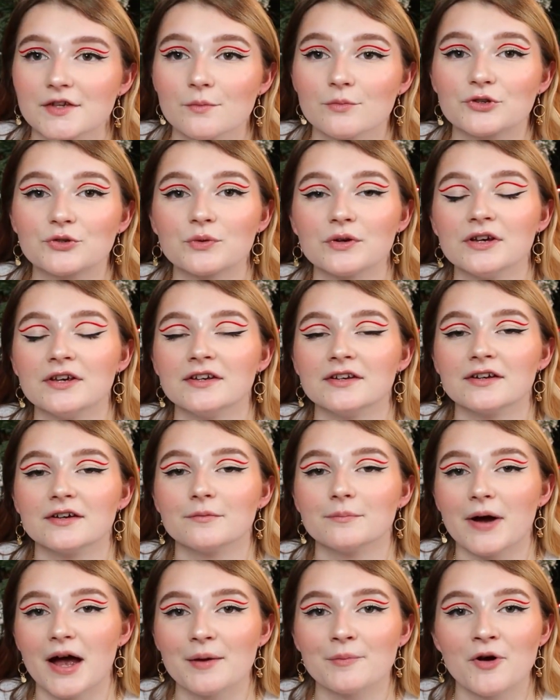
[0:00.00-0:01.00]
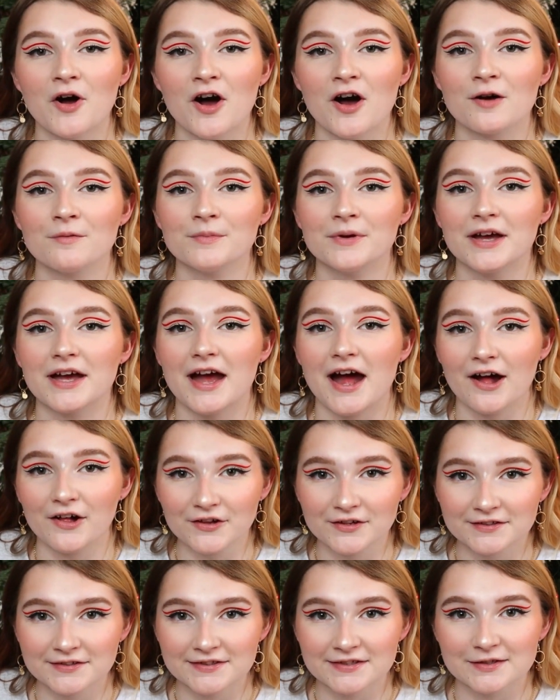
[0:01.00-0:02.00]
So between my mom,
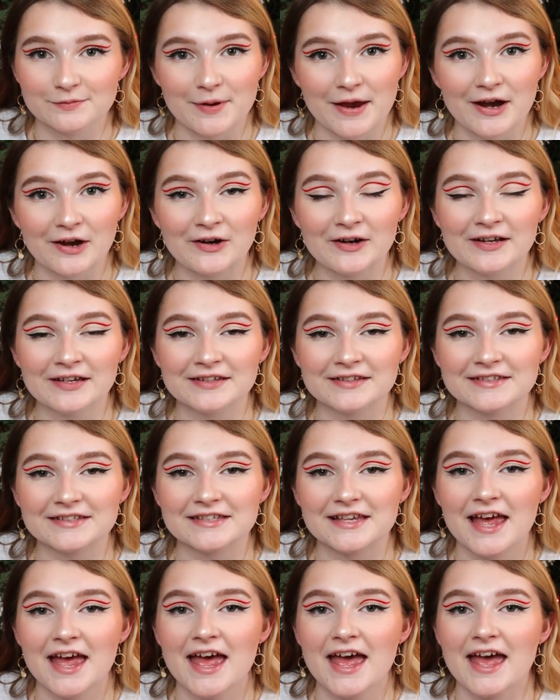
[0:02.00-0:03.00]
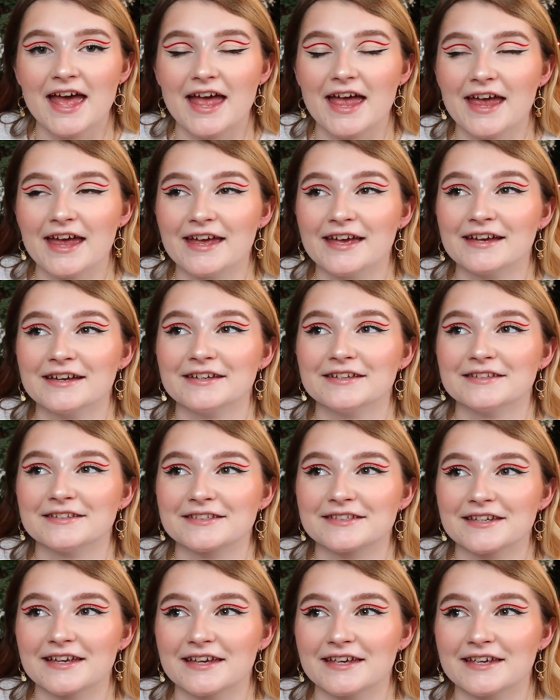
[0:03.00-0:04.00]
Alex's parents,
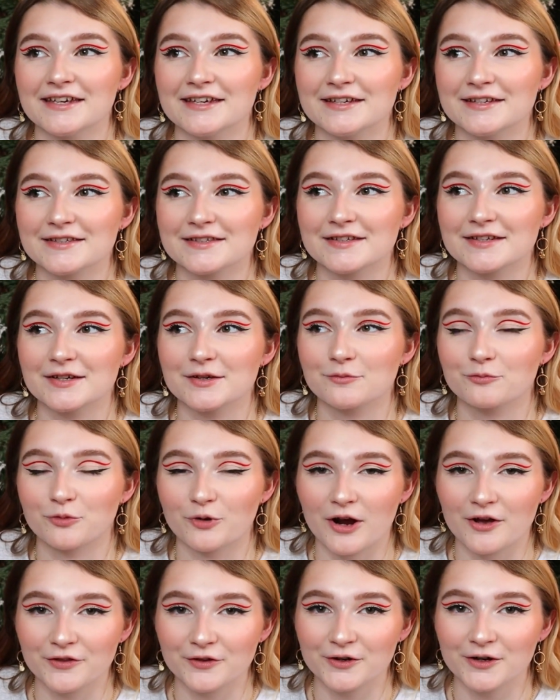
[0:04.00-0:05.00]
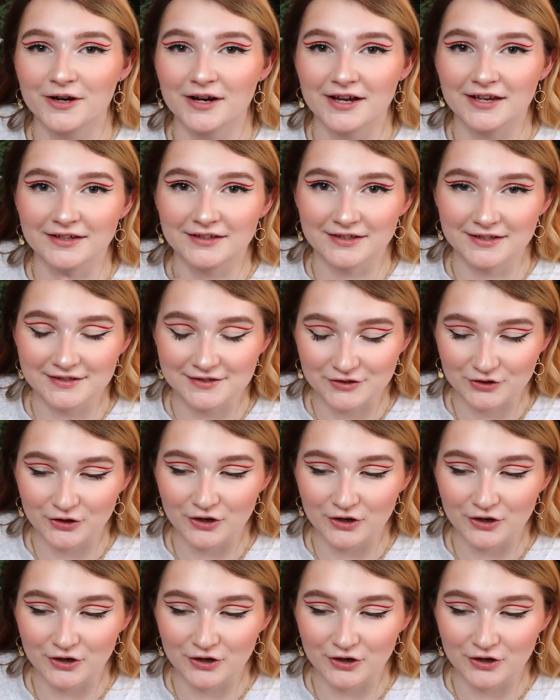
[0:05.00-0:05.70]
and his brother and his